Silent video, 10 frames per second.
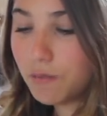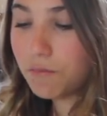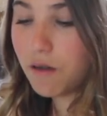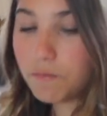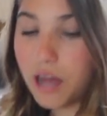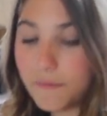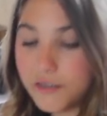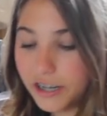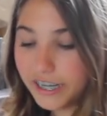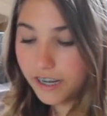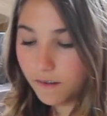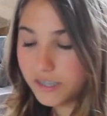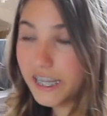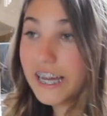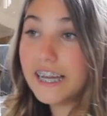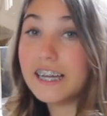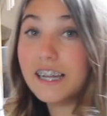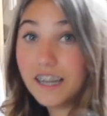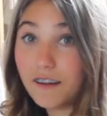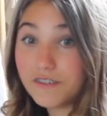My mum absolutely loves
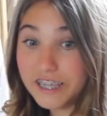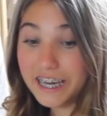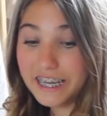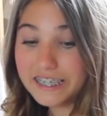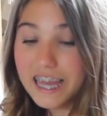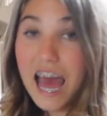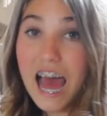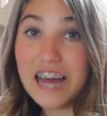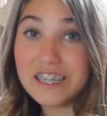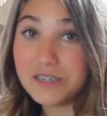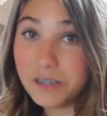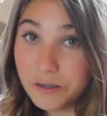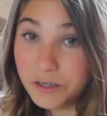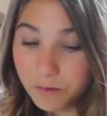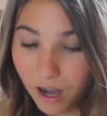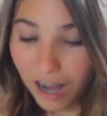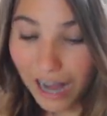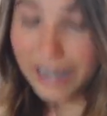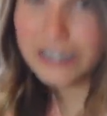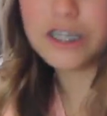these, and so do
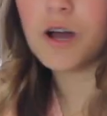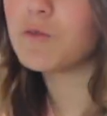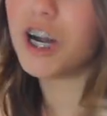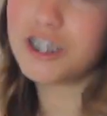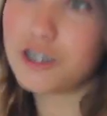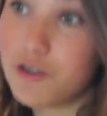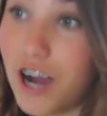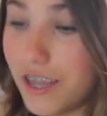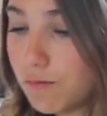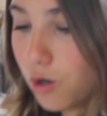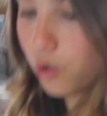I, so I'm going to try them